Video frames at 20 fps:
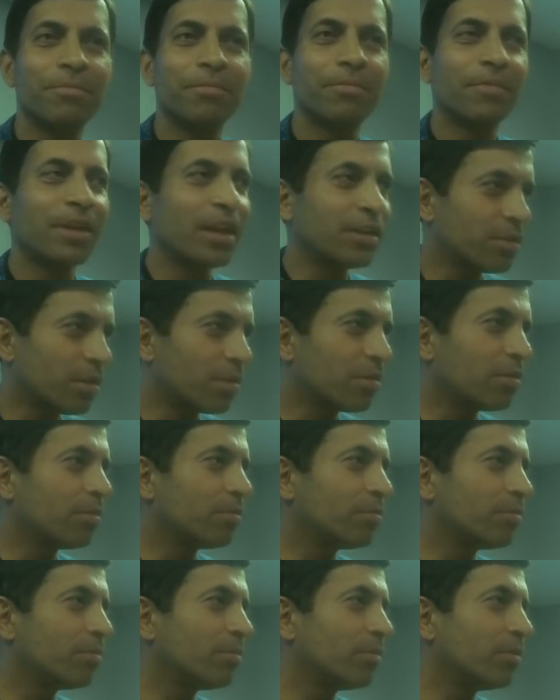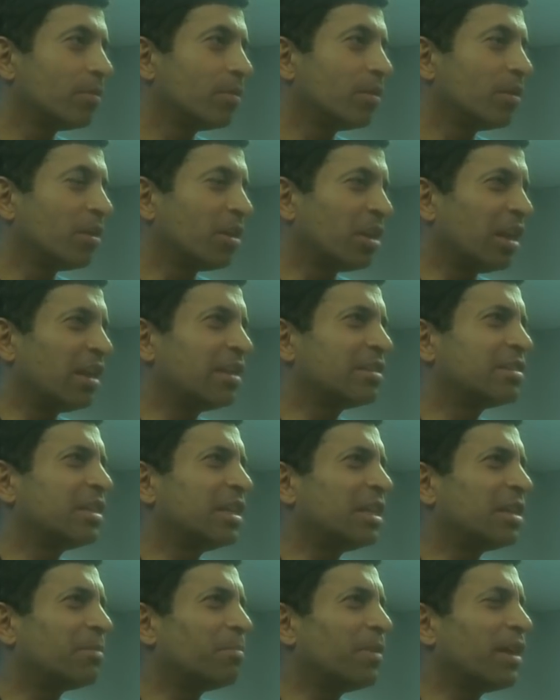Yes or no? Grills
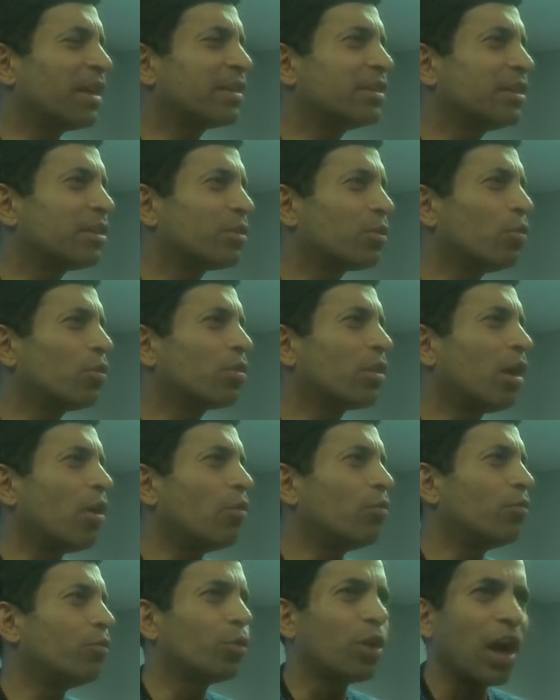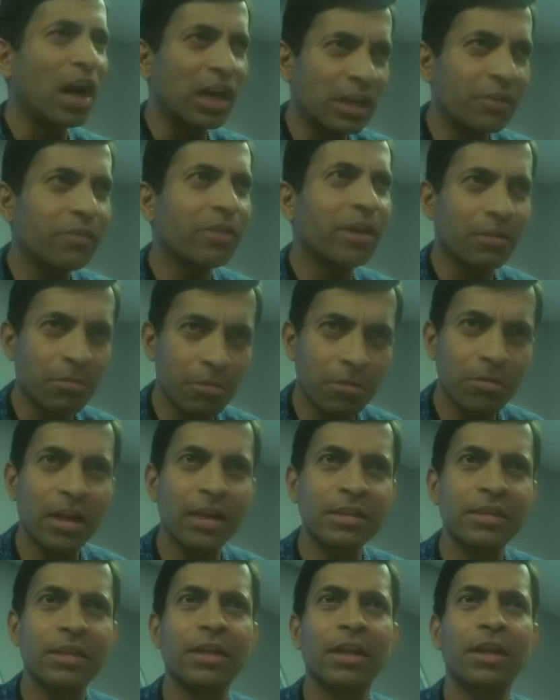it, makes it look, you can't even
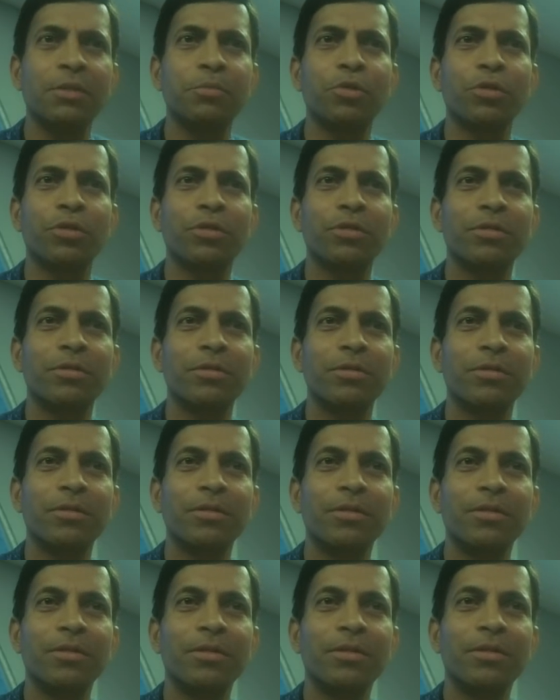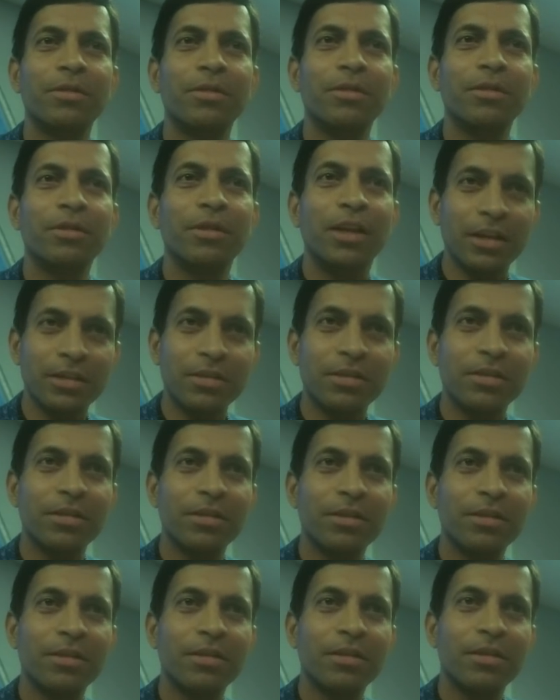recognize it anymore. Yes?
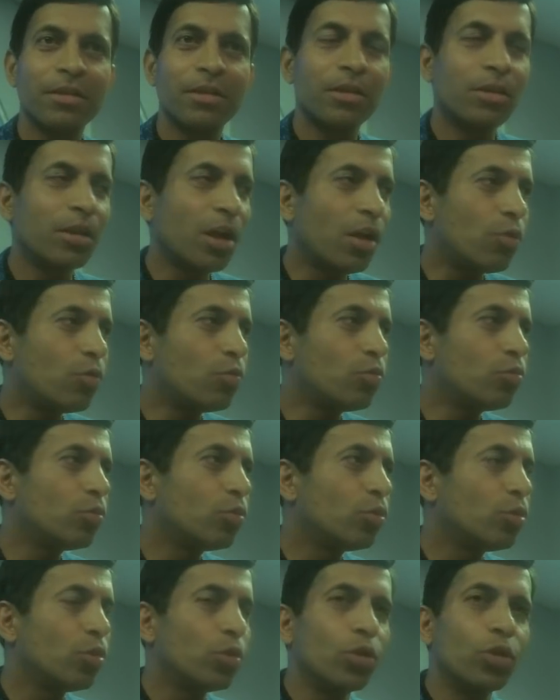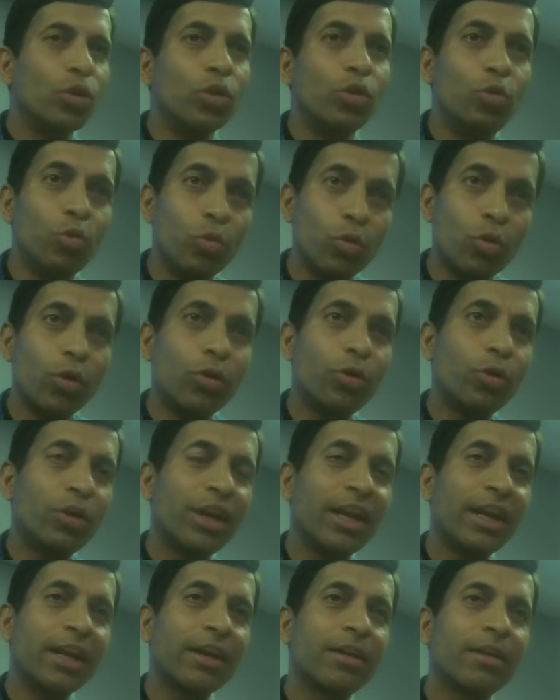Now, you're going to
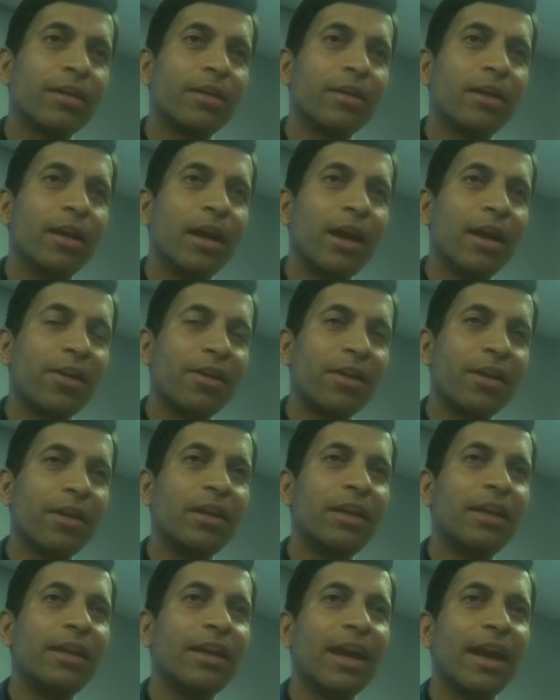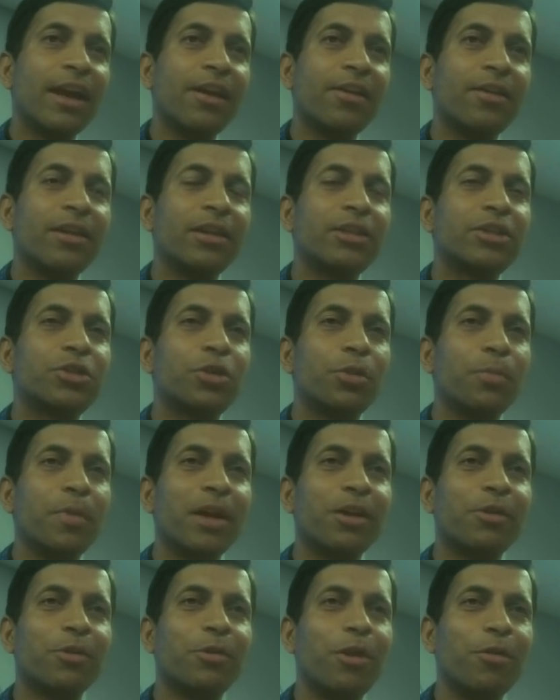take a really enriched
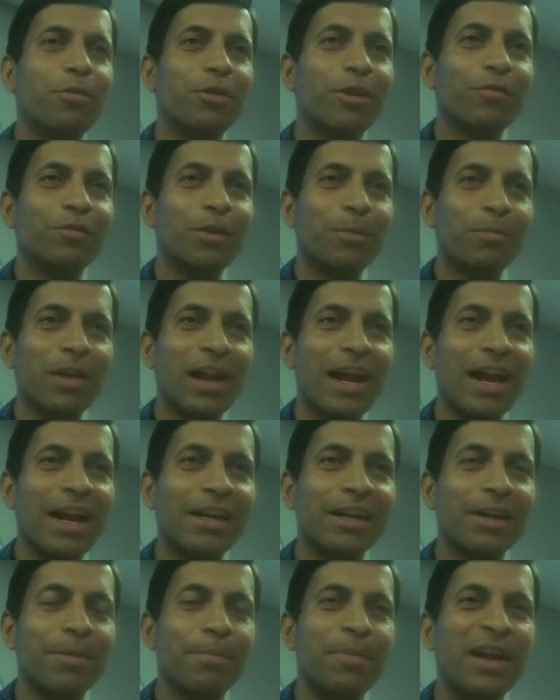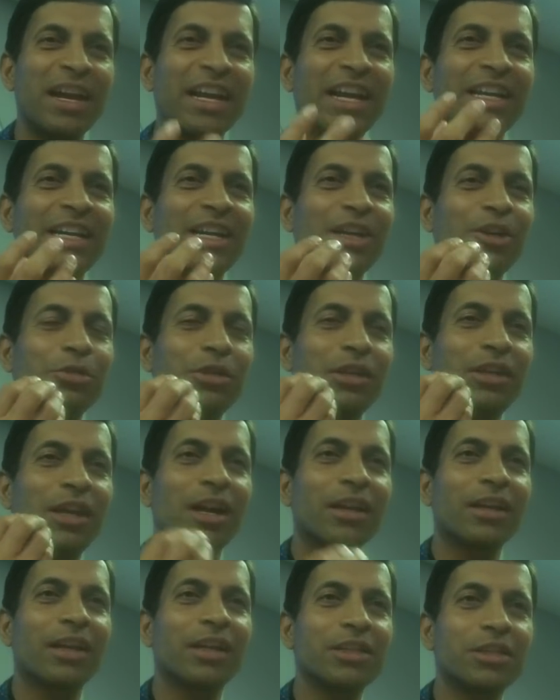tomato out of the plant, make it into the
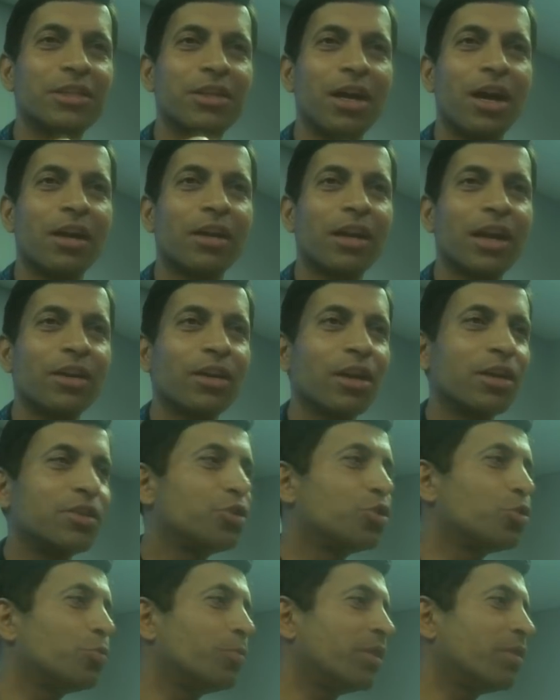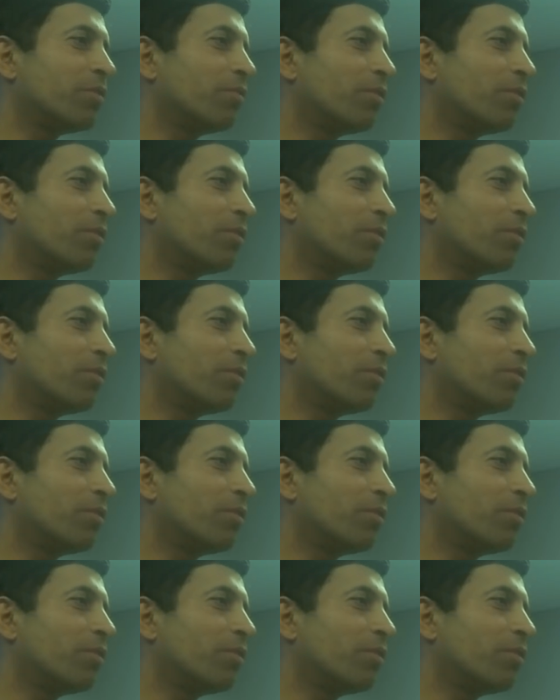darkest dark and consume it.